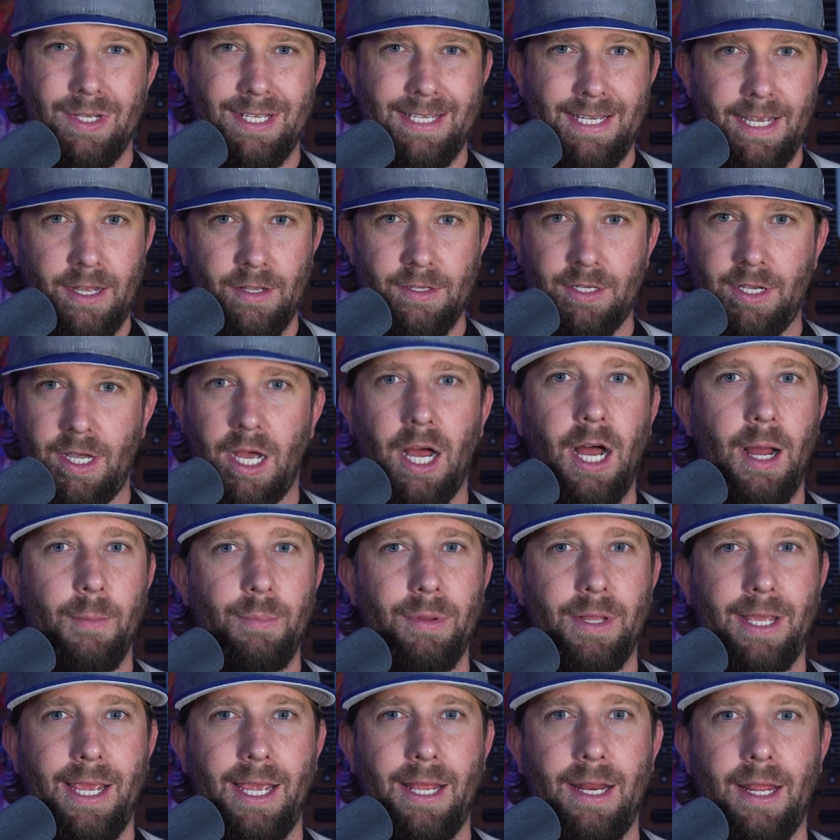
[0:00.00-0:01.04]
one sounds
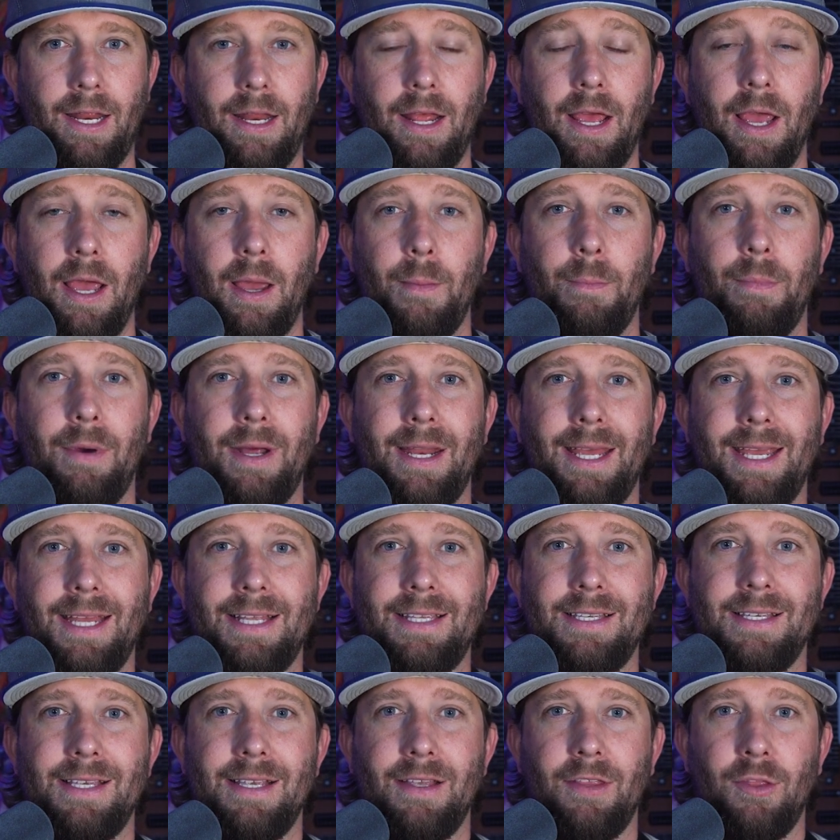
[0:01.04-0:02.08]
complicated, but
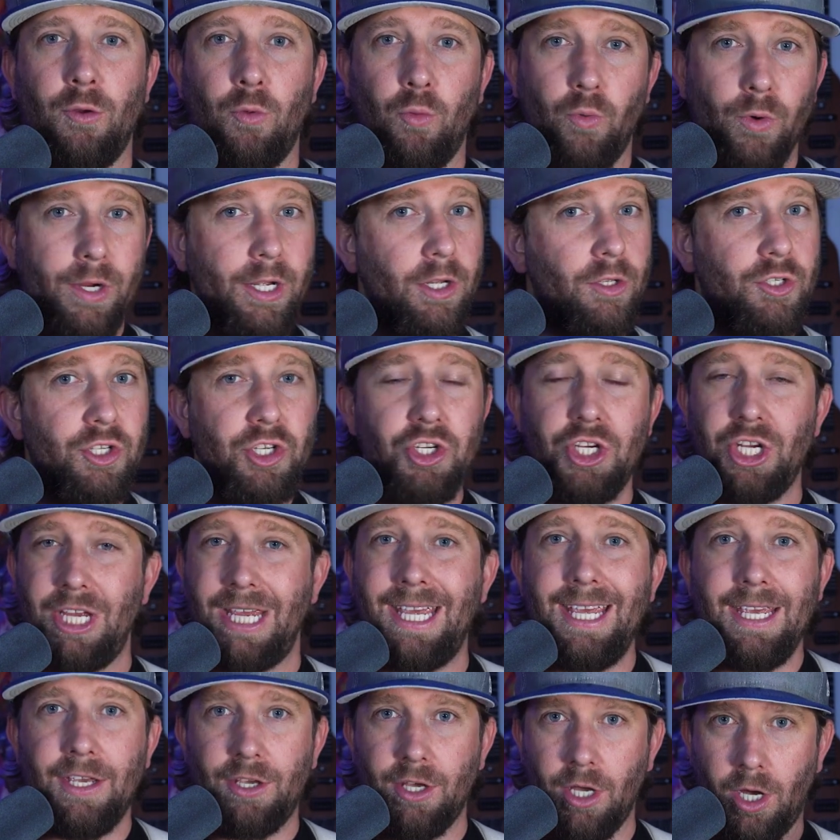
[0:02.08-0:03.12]
it's the real
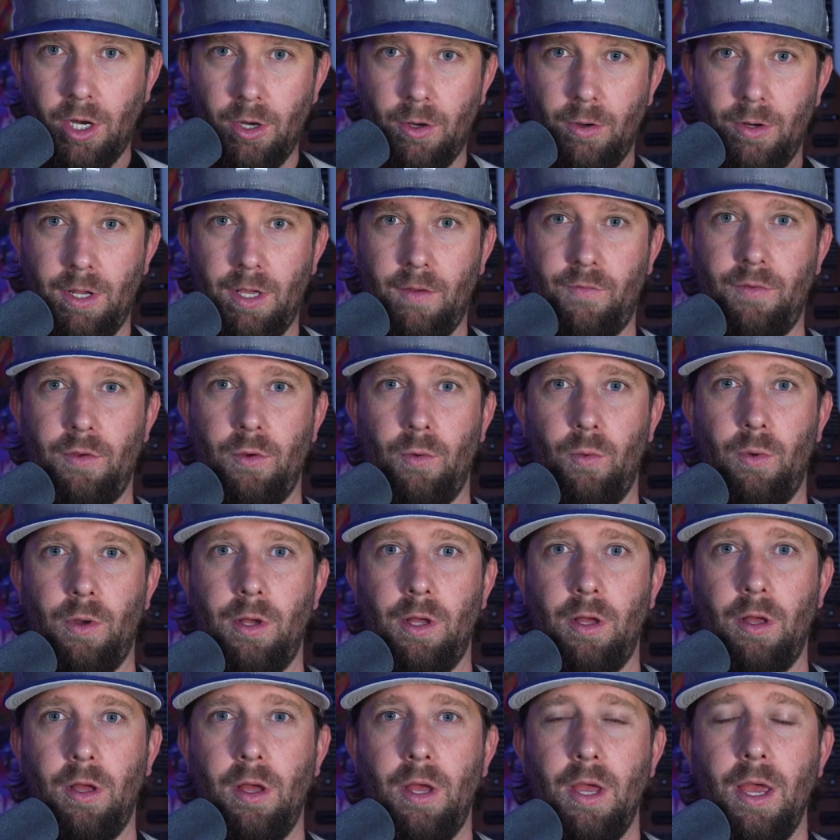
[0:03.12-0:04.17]
cheat code, if you
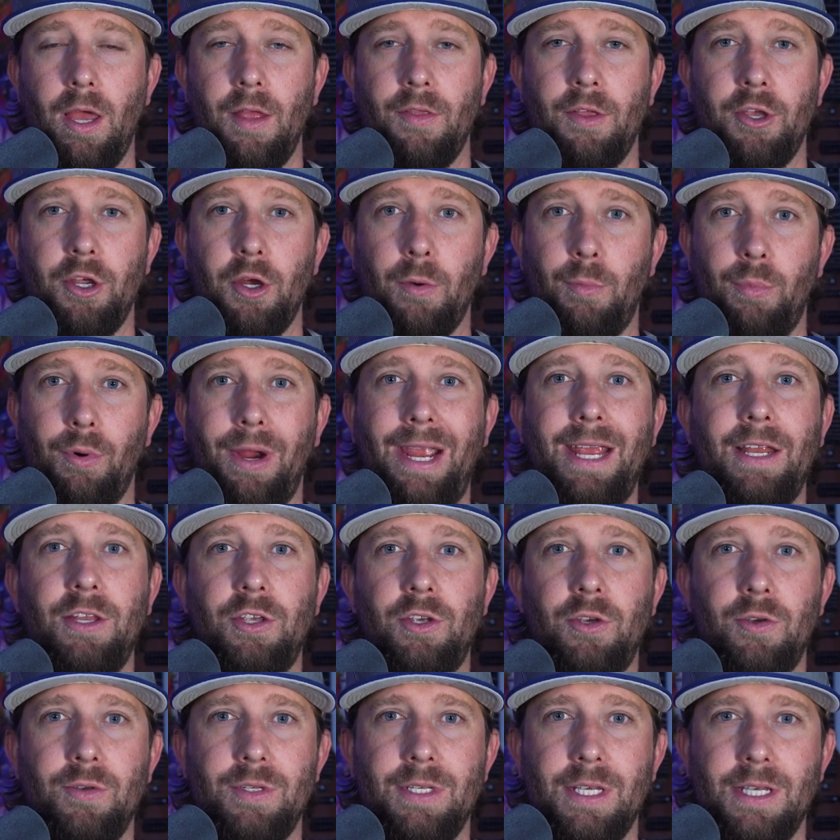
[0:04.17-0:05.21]
will, that your brain
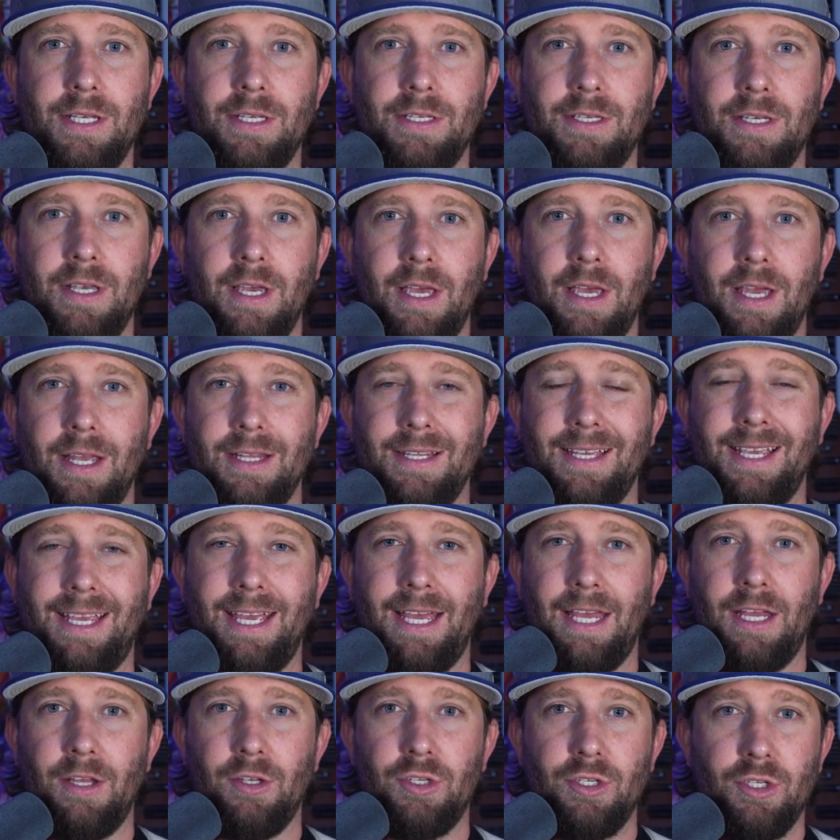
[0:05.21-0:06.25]
uses to
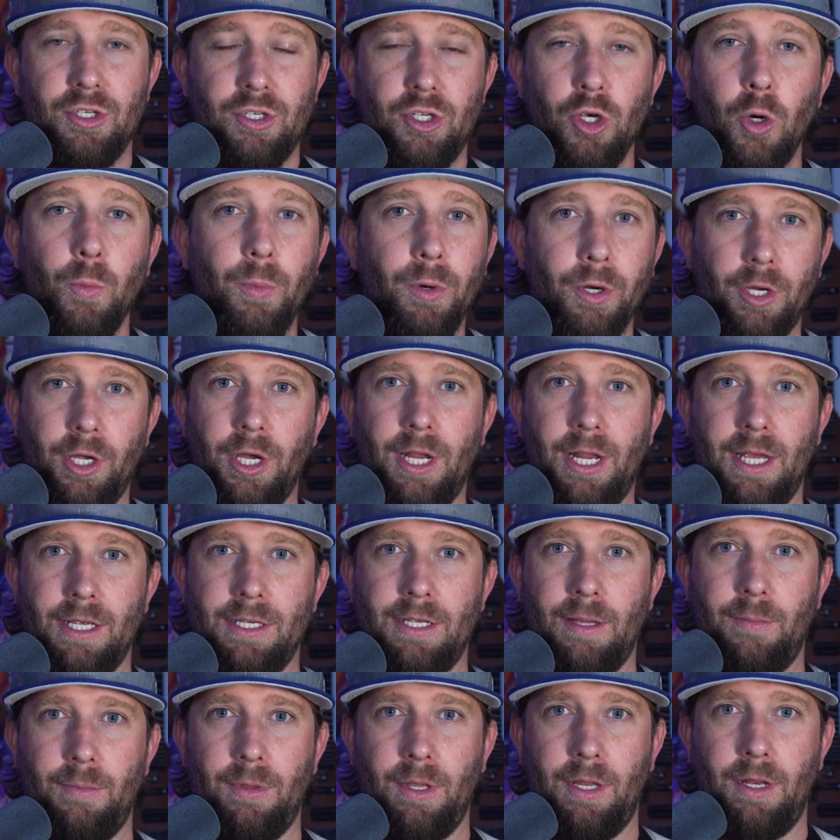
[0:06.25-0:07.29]
get super good at
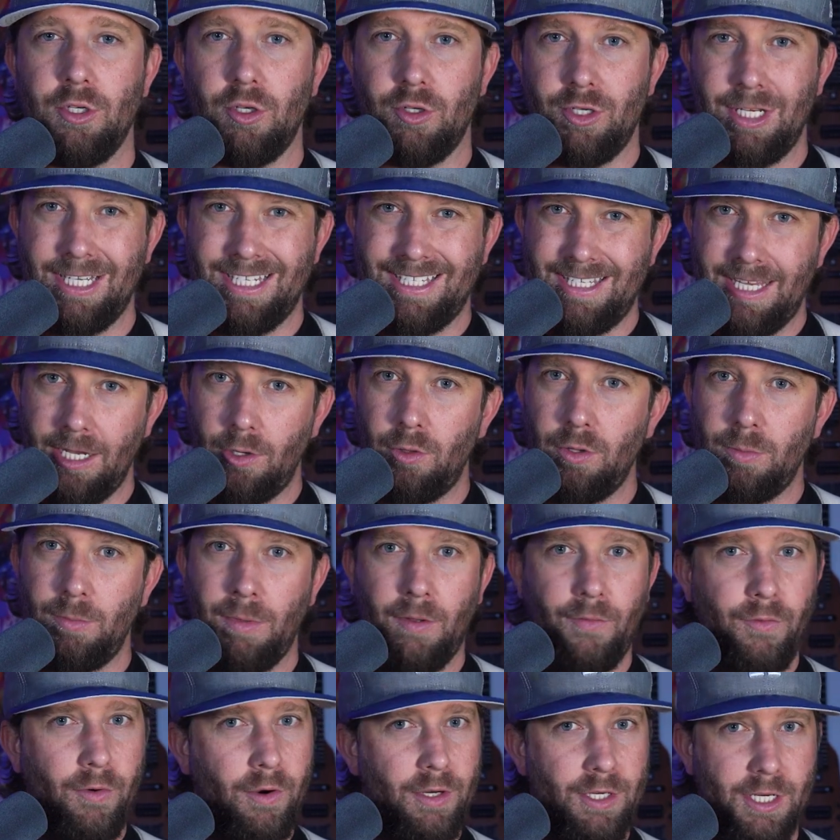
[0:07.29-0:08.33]
something. So just stick with
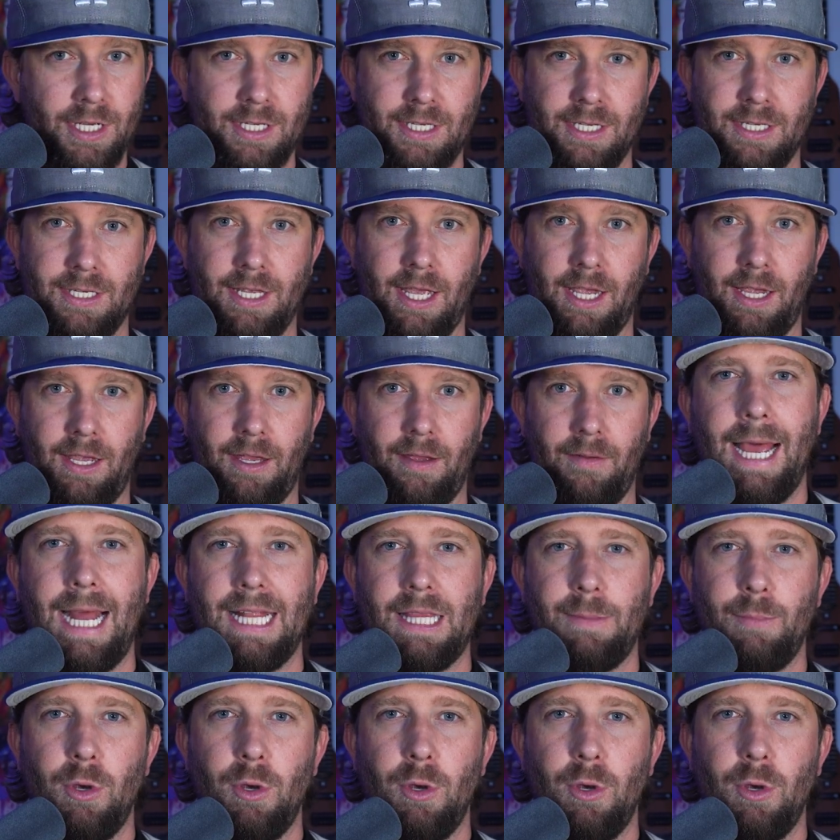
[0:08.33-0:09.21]
me for just a second. At